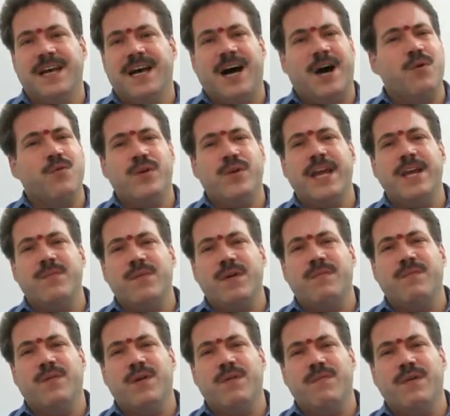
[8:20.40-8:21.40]
How can
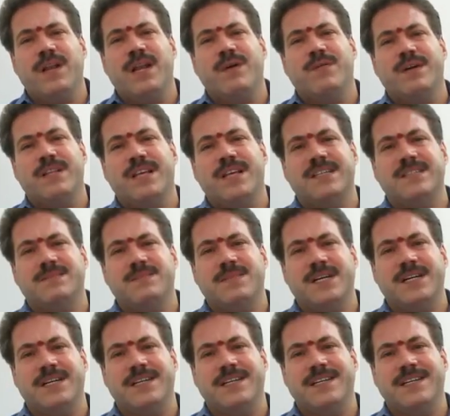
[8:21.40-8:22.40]
we fulfill our
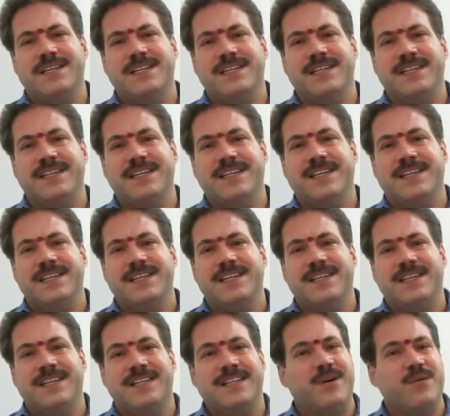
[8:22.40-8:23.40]
Dharma?
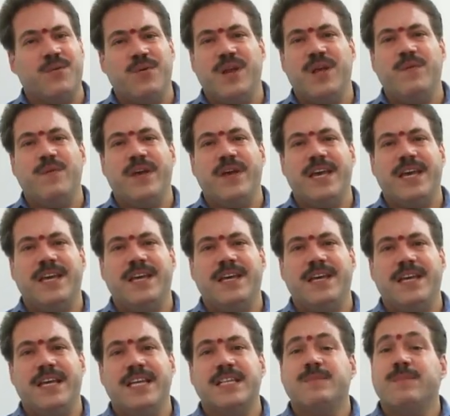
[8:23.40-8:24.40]
The only
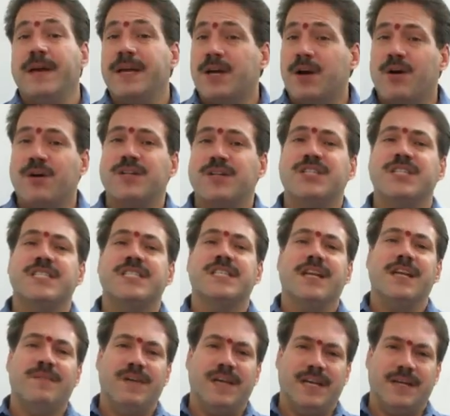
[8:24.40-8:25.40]
way is by
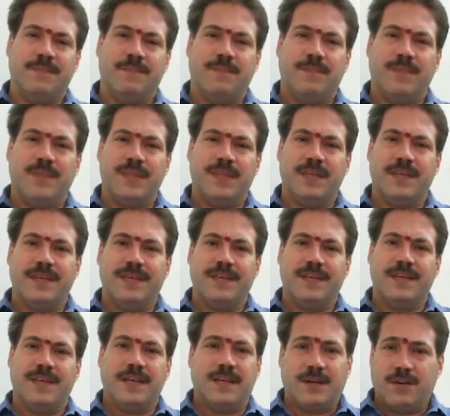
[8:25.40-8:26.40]
conscious living.
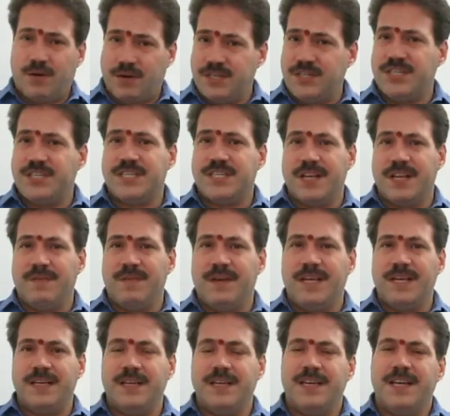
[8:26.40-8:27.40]
Conscious
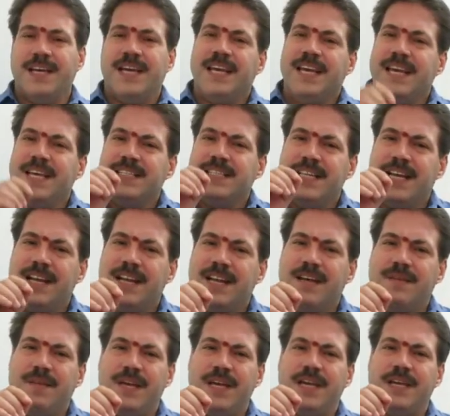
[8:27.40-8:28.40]
living is the
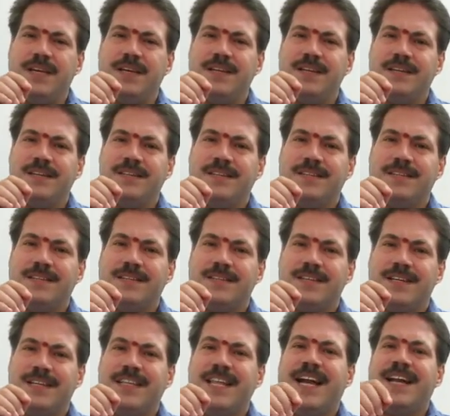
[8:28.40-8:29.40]
living
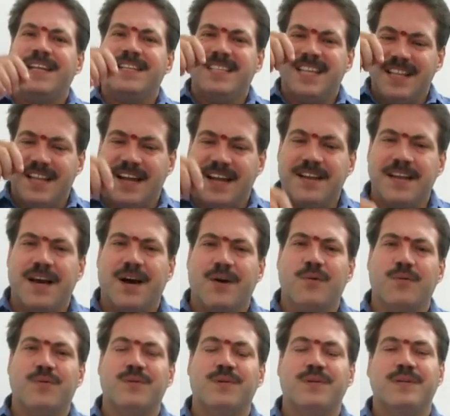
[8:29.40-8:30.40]
that is in the
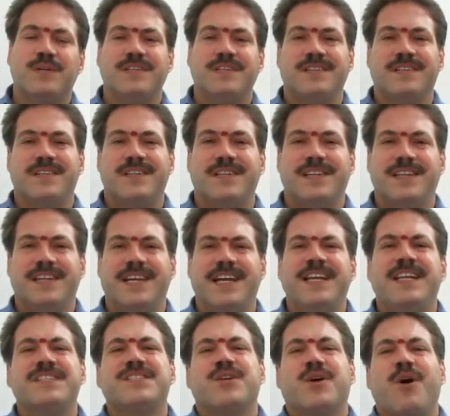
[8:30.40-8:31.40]
now.
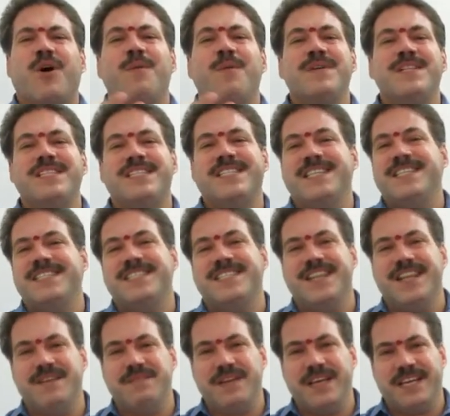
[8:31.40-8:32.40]
It is common
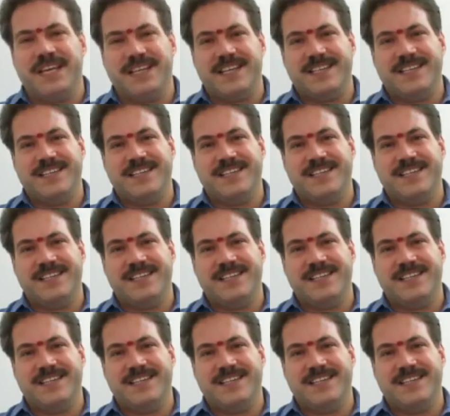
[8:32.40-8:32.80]
sense living.